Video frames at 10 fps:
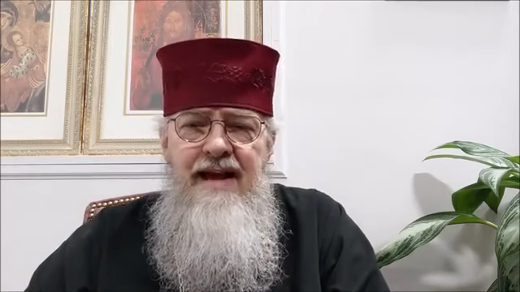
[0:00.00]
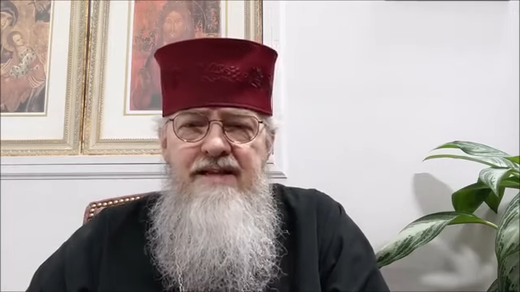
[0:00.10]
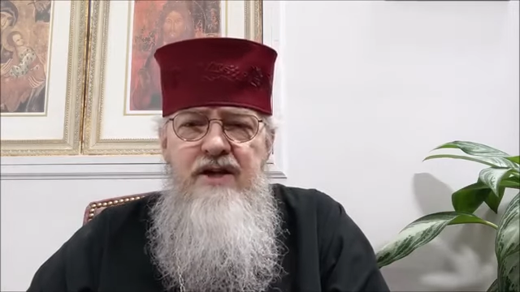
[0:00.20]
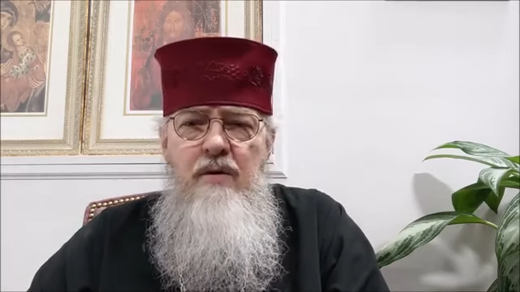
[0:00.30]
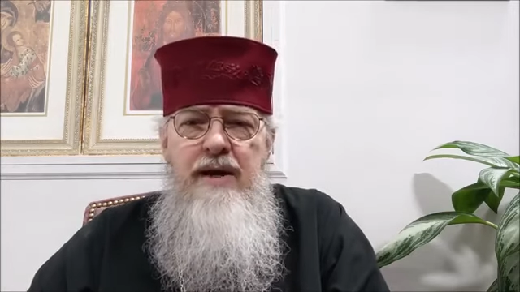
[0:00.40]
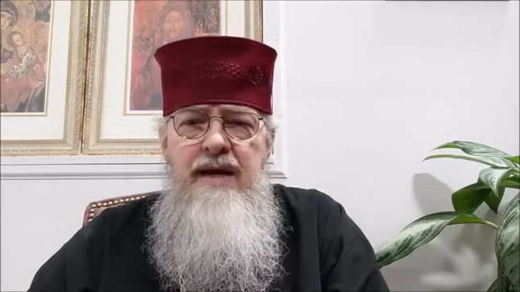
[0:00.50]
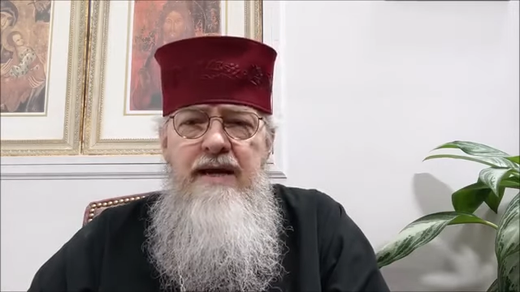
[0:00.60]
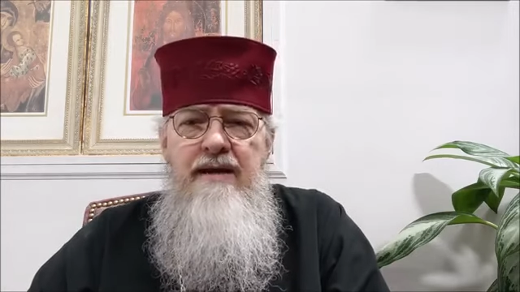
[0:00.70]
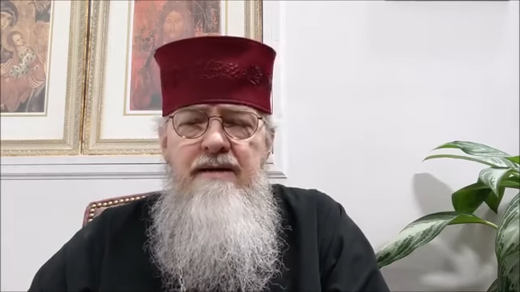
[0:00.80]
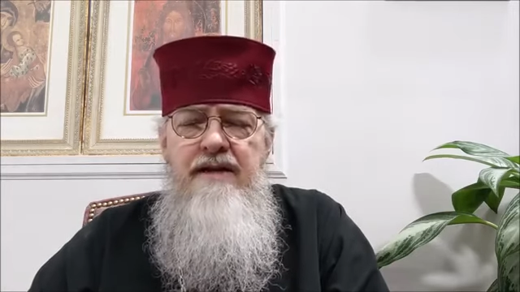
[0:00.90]
And so
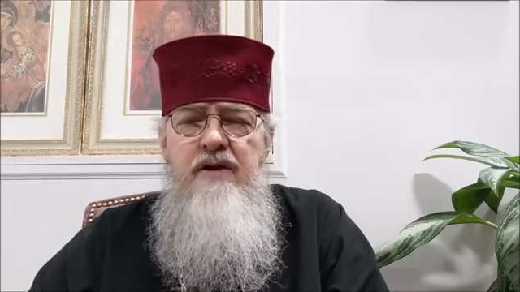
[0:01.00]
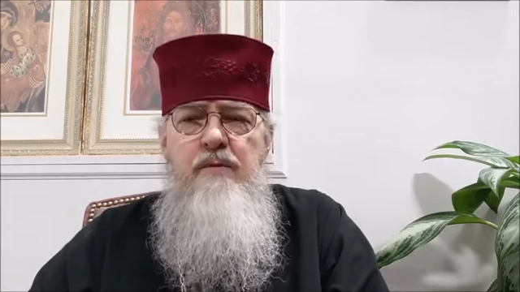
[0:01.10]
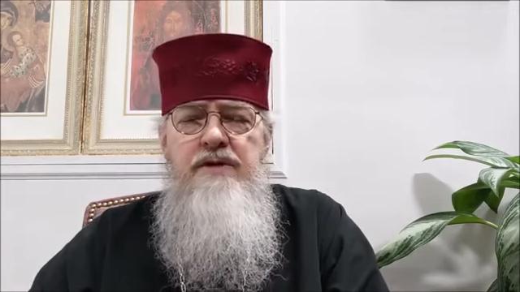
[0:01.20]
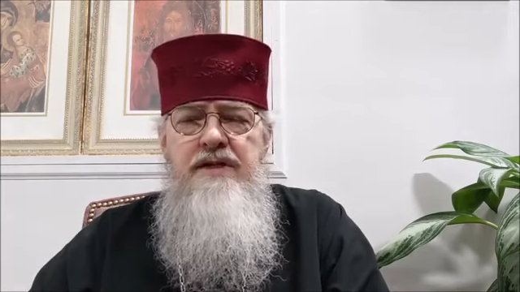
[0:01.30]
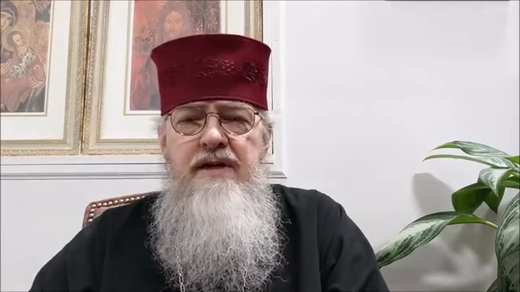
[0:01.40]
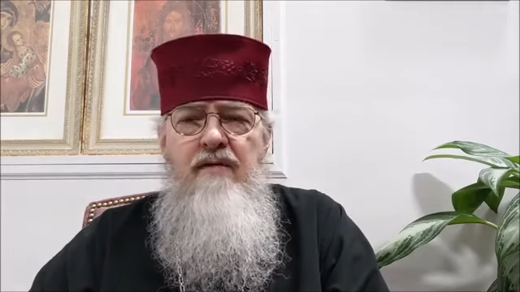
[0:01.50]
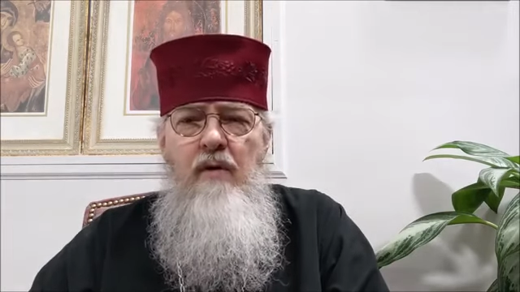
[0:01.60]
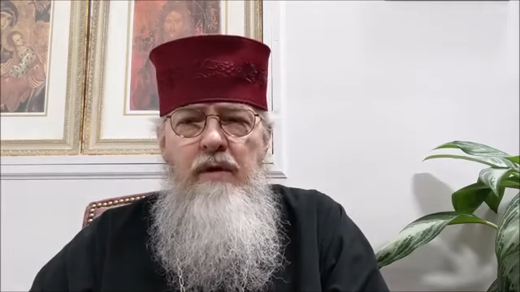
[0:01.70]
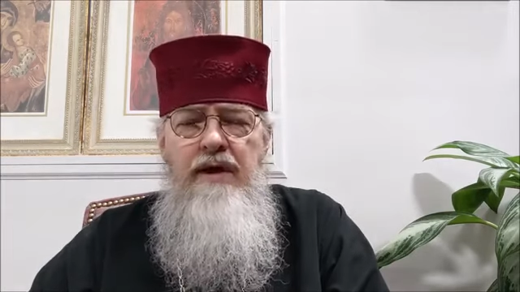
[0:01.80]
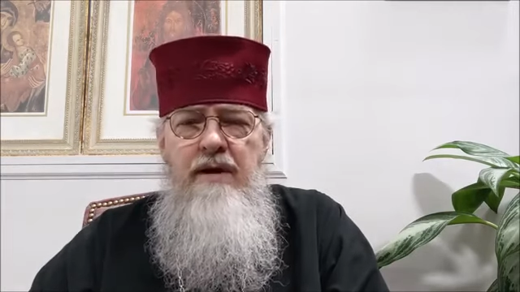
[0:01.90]
he did receive
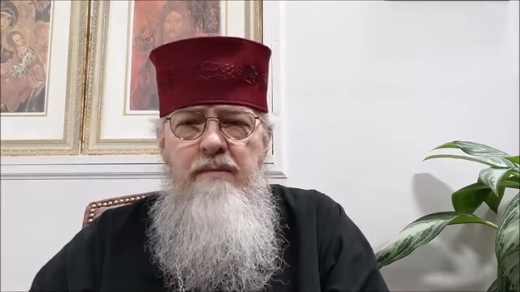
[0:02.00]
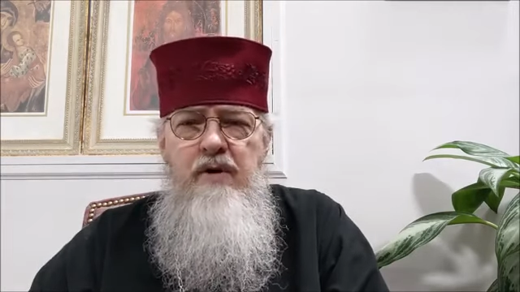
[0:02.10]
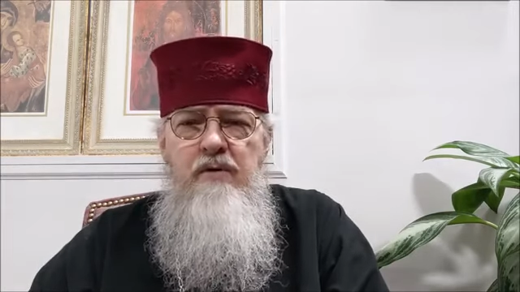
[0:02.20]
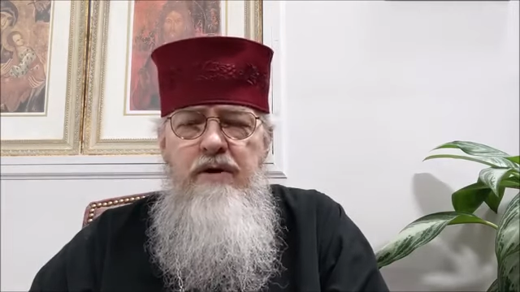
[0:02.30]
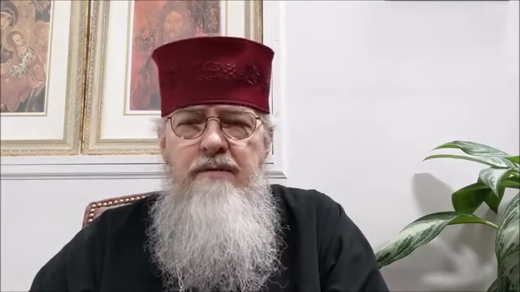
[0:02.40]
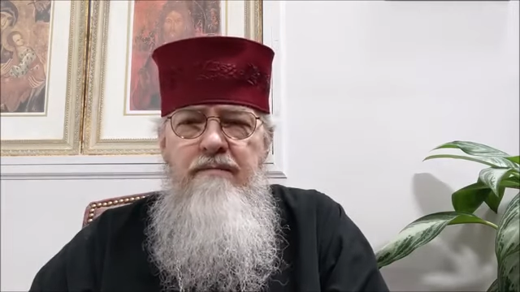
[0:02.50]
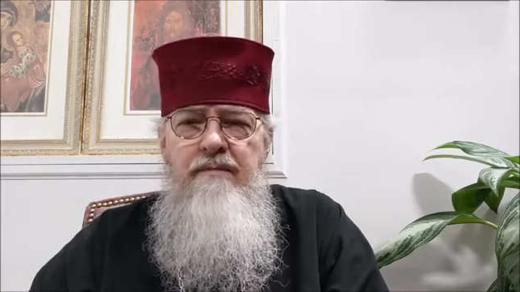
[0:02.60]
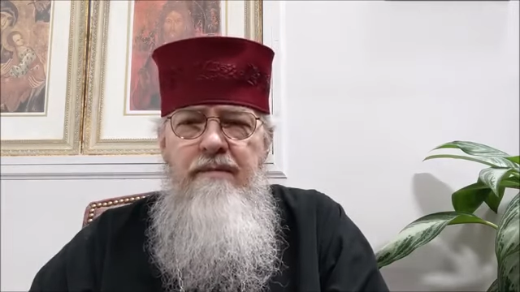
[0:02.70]
Holy Communion.